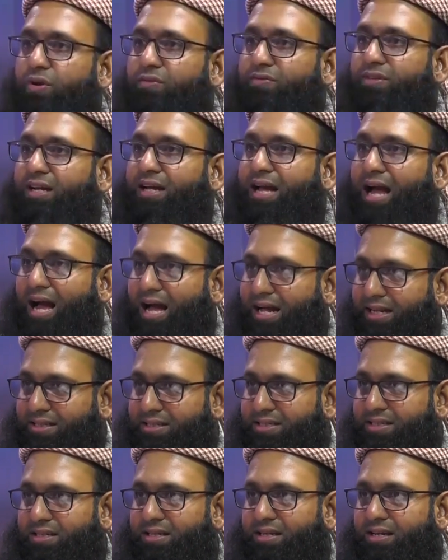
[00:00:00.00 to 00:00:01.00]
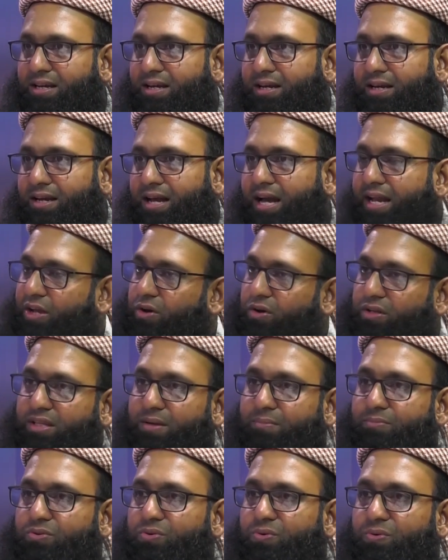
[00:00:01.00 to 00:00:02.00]
of the guards and he got
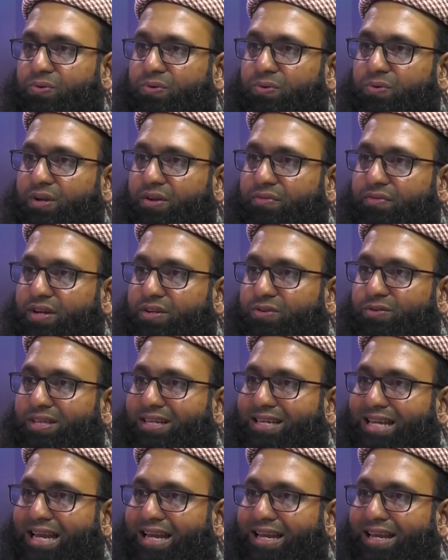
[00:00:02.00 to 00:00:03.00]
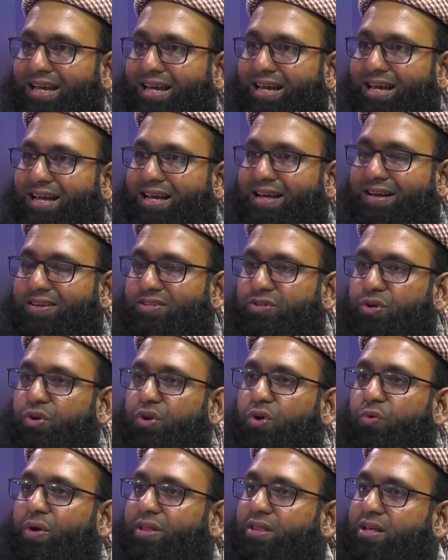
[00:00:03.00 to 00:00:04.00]
them to, to revert to the deen. So, you
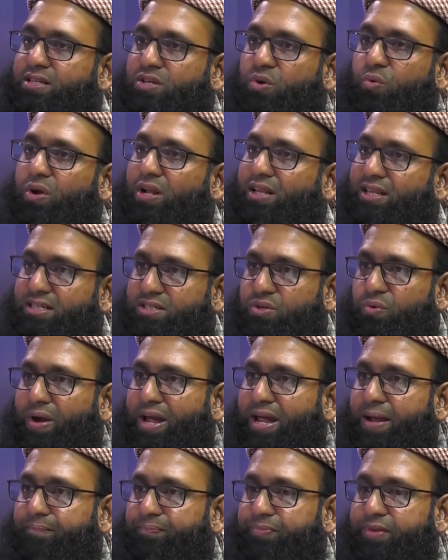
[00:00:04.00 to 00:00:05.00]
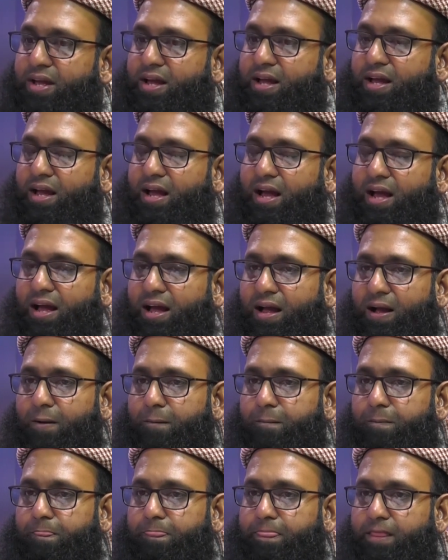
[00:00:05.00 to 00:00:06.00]
know, where there's a will, there's a way.
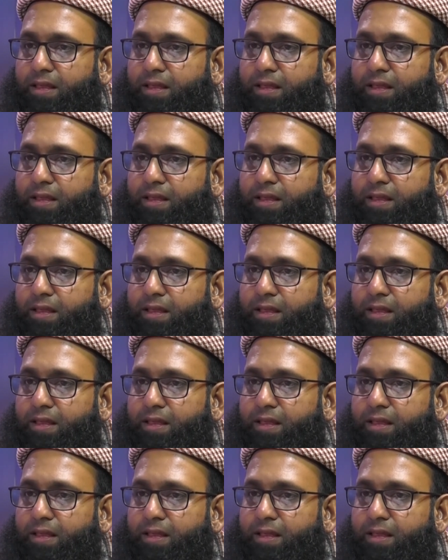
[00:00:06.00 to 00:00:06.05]
Um,